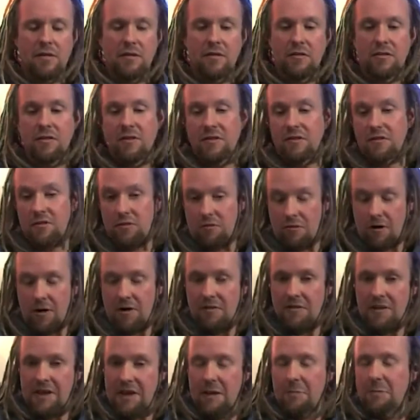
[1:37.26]
I said, It's
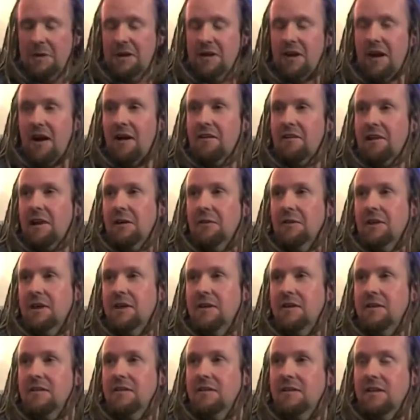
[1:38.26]
alright if I get my car out
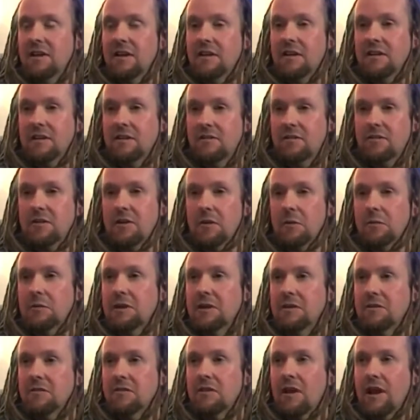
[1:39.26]
then. And he still
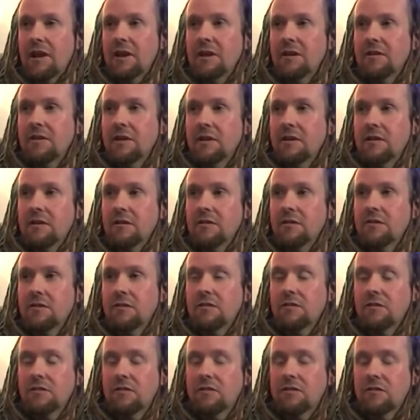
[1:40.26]
didn't say anything, he
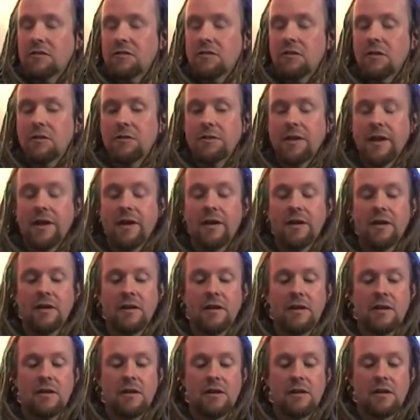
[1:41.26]
just stood there.
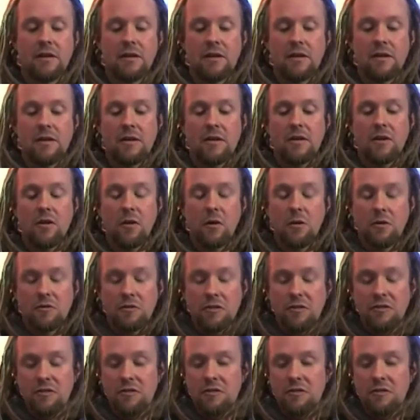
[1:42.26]
All As if